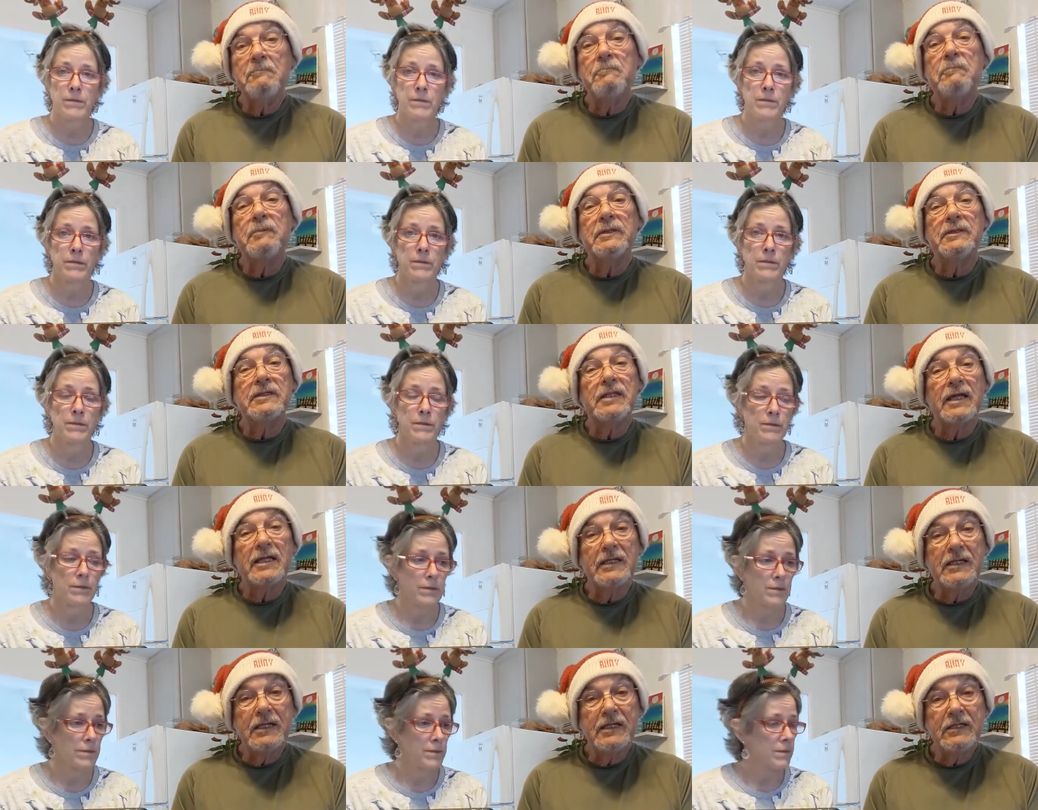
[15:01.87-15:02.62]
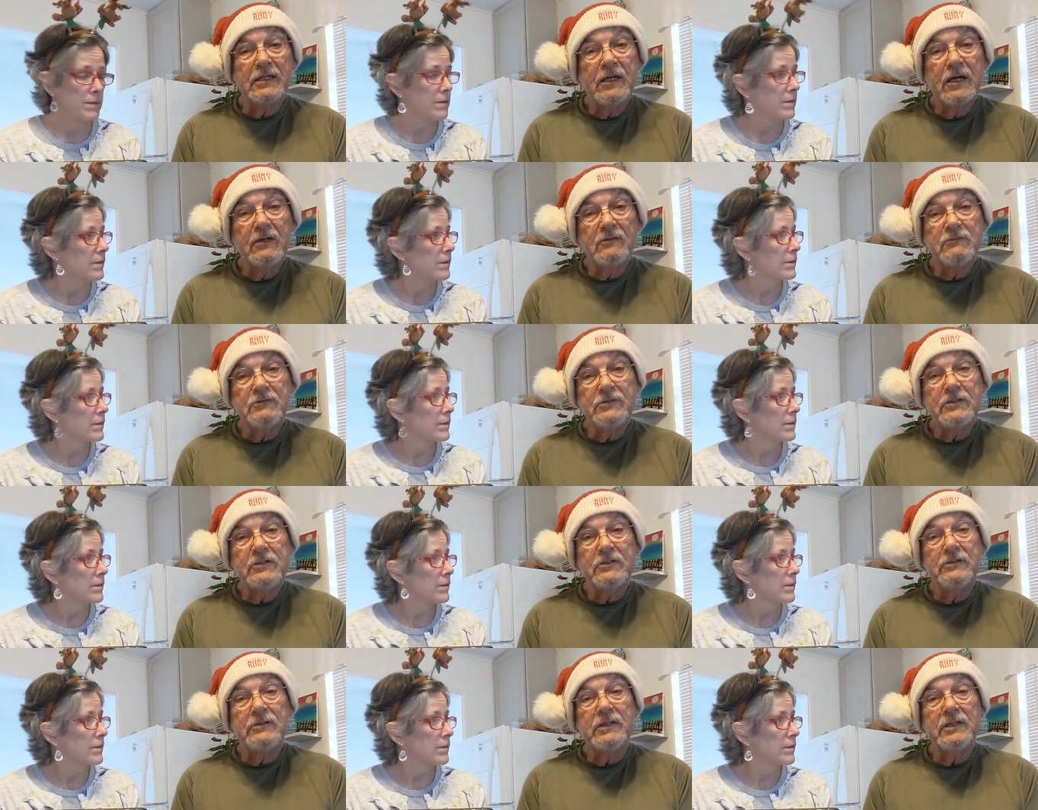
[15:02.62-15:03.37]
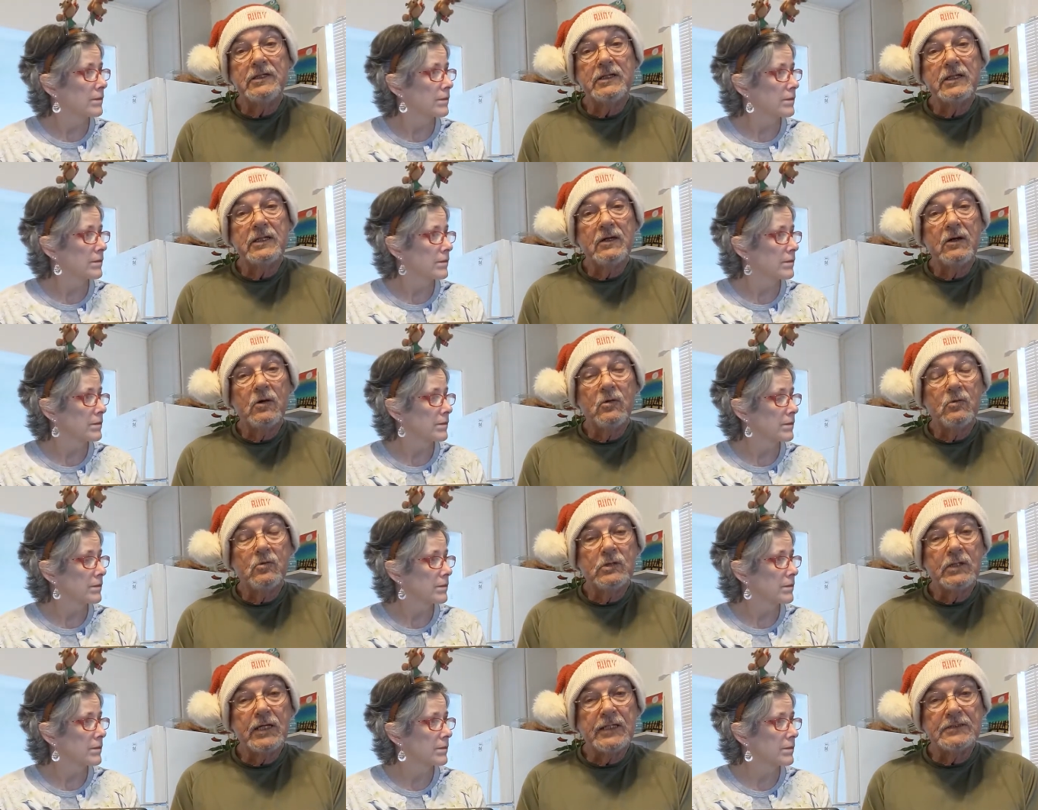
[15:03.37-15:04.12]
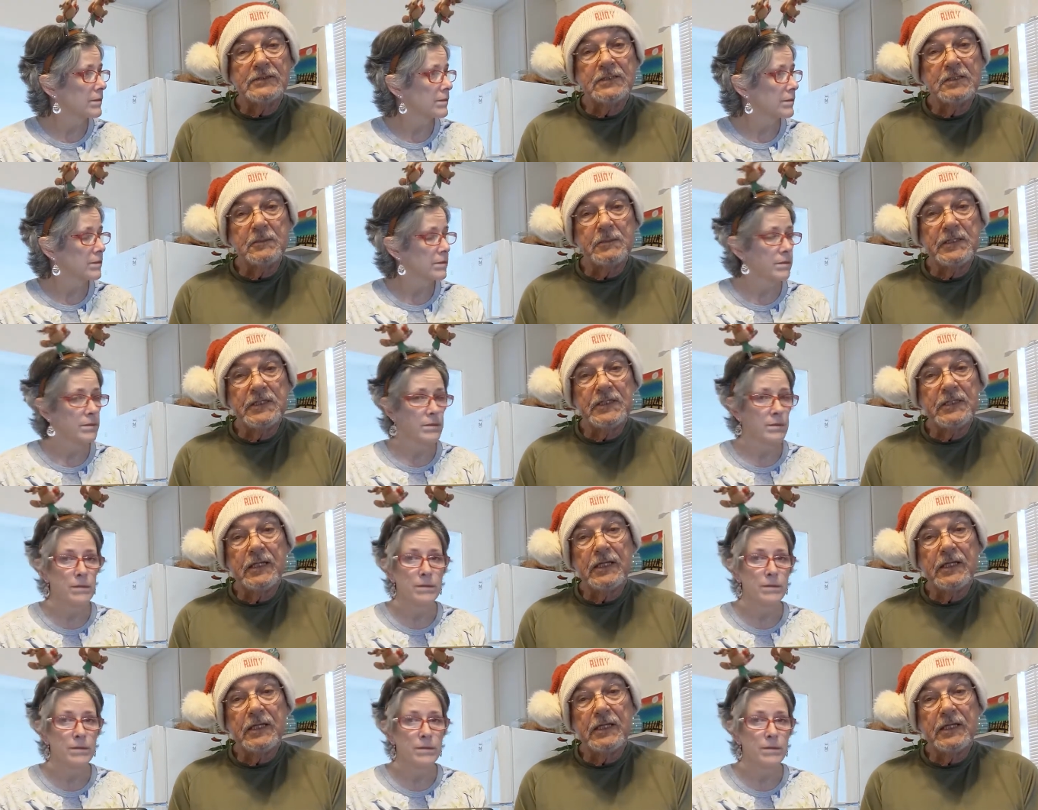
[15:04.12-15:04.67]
Speaker 1: but they did go to the Old Testament